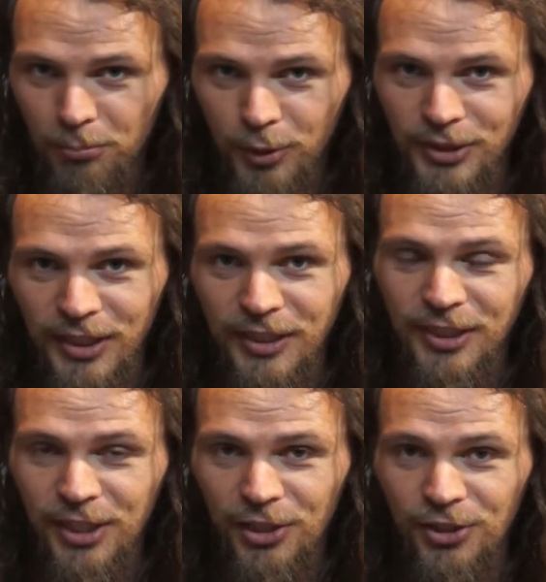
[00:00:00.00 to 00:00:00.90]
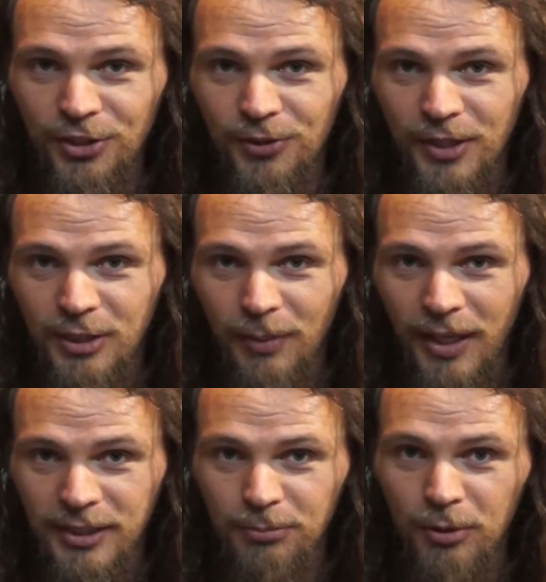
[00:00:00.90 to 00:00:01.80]
pristine condition as you would
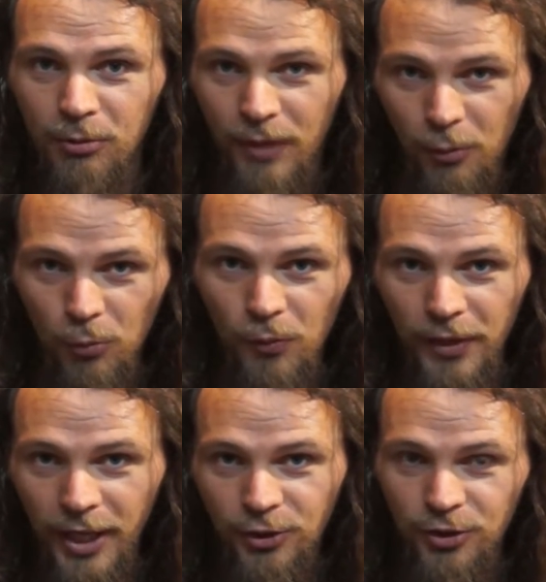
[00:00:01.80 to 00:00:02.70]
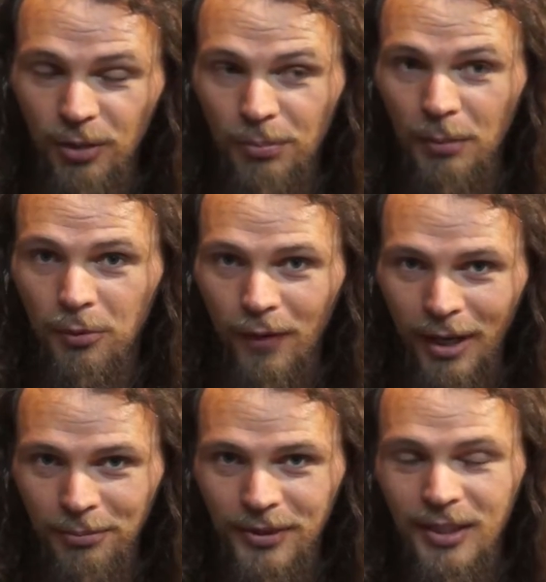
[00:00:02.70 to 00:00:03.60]
expect but without all of the extra bubble
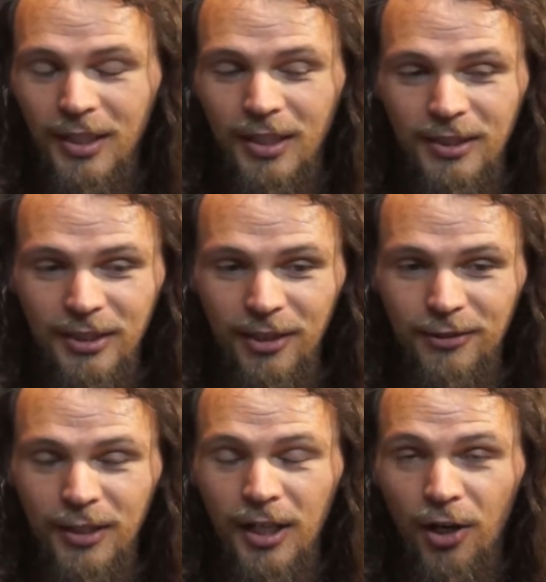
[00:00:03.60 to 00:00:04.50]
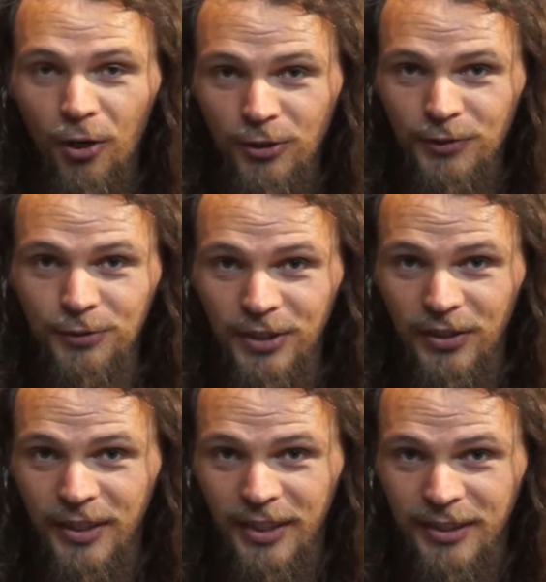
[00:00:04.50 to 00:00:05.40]
wrap. So lots of
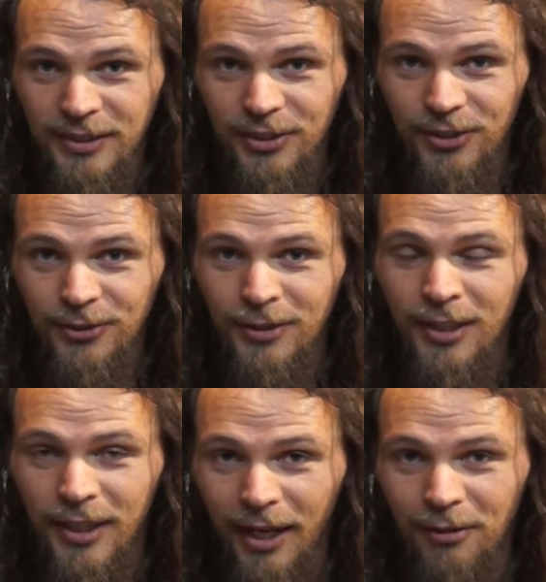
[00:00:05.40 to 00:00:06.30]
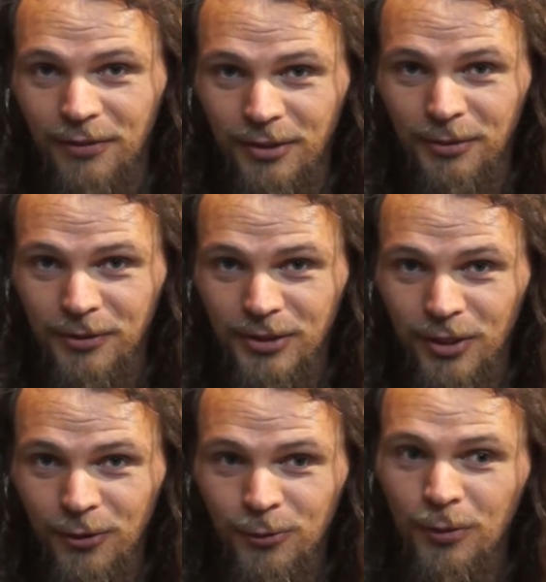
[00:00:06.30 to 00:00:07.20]
recycling to do, now I've
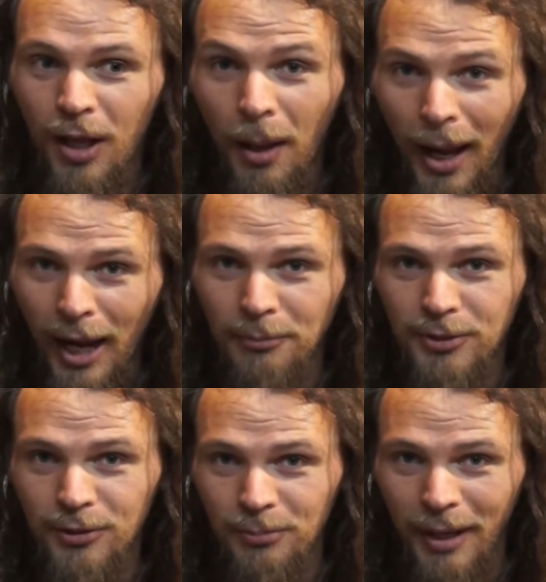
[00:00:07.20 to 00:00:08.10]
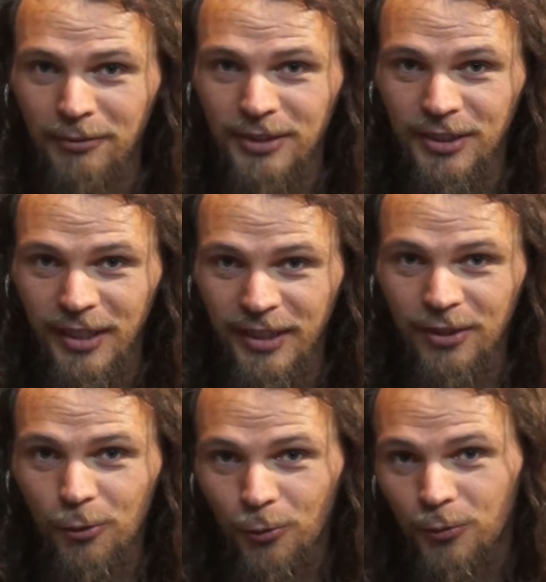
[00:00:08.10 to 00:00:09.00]
unboxed it all absolute mountain in
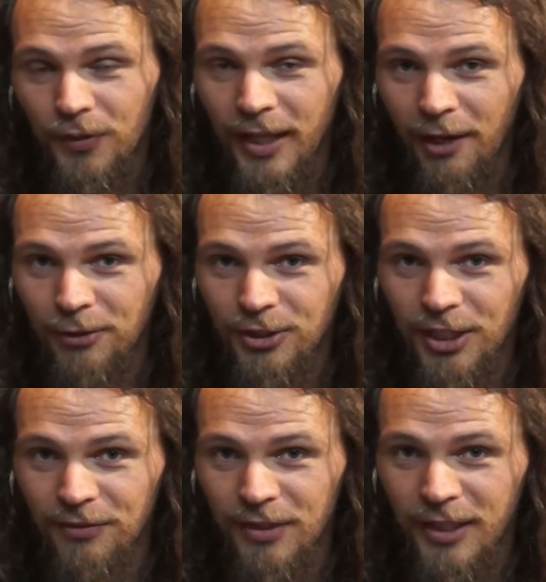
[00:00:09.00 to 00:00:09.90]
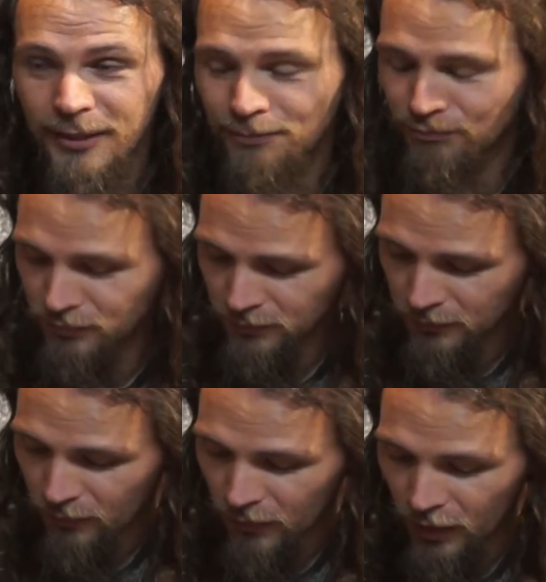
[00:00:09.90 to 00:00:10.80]
the corner of the garage the other day.
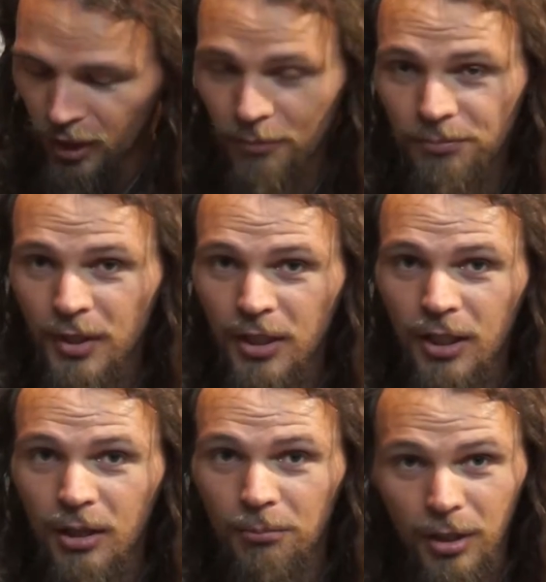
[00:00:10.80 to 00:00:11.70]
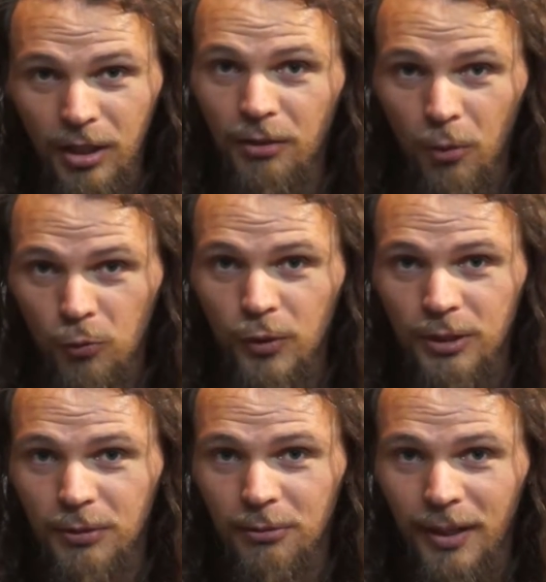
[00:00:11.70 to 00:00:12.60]
Um, but all
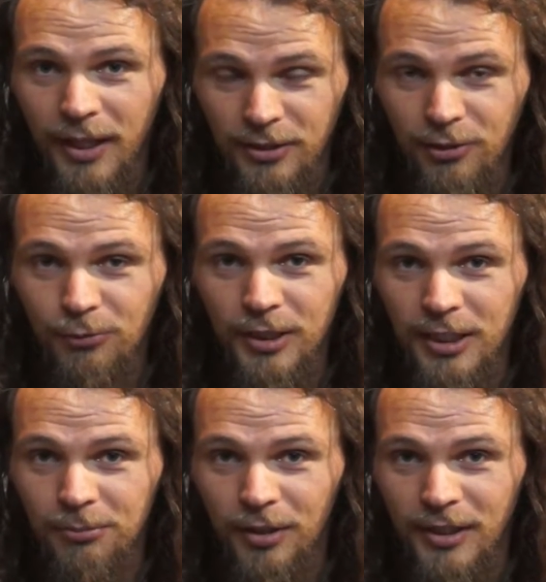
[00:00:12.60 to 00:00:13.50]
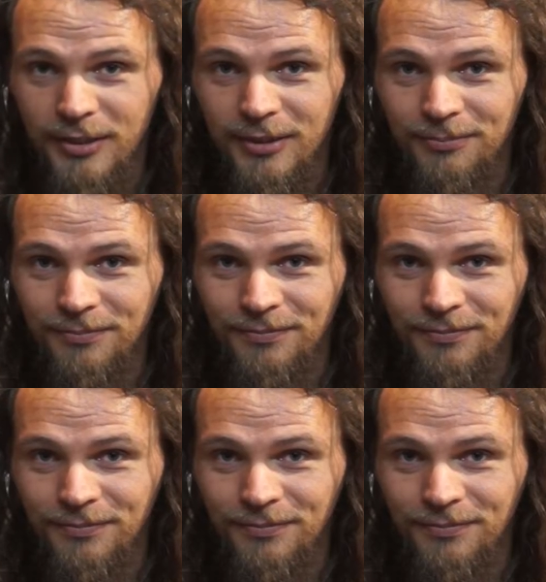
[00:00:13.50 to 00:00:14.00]
really well packed, I was really impressed.